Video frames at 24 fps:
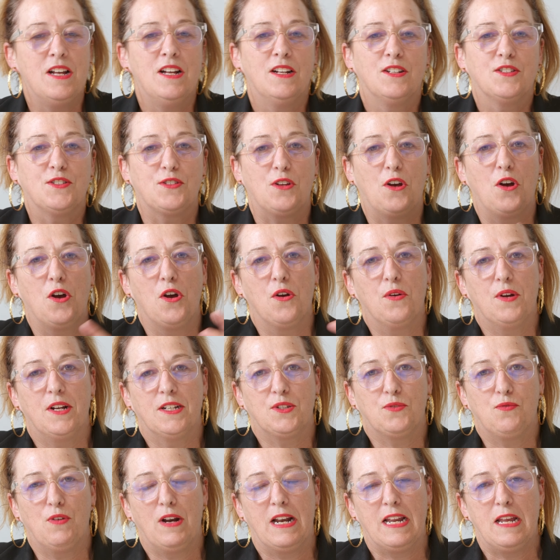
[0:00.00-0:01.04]
So
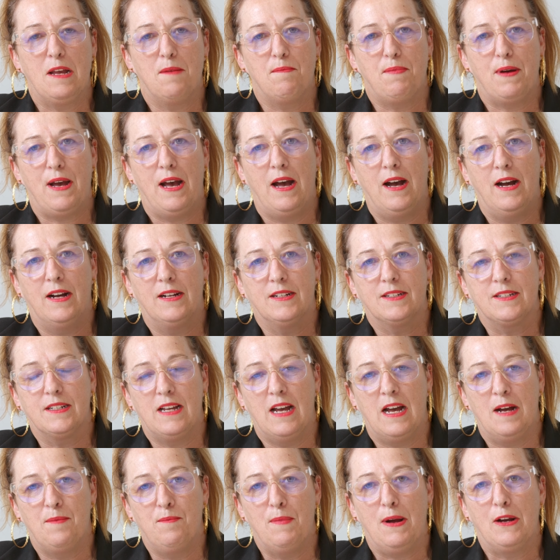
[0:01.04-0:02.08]
it's really about
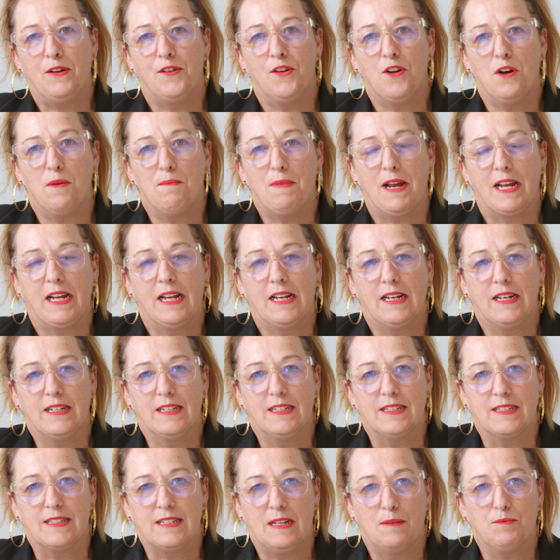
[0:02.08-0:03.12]
not making any
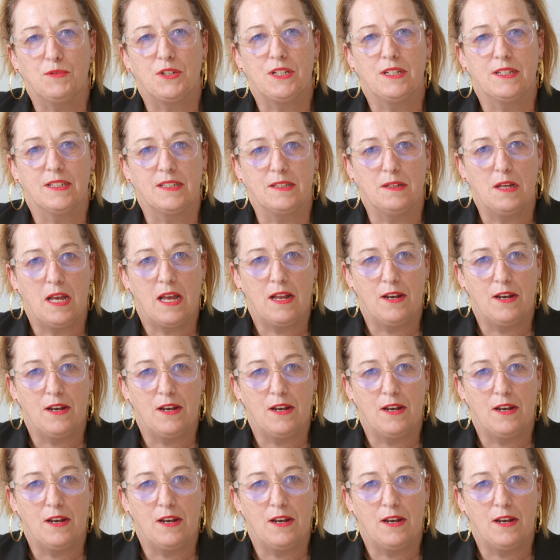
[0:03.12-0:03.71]
assumptions,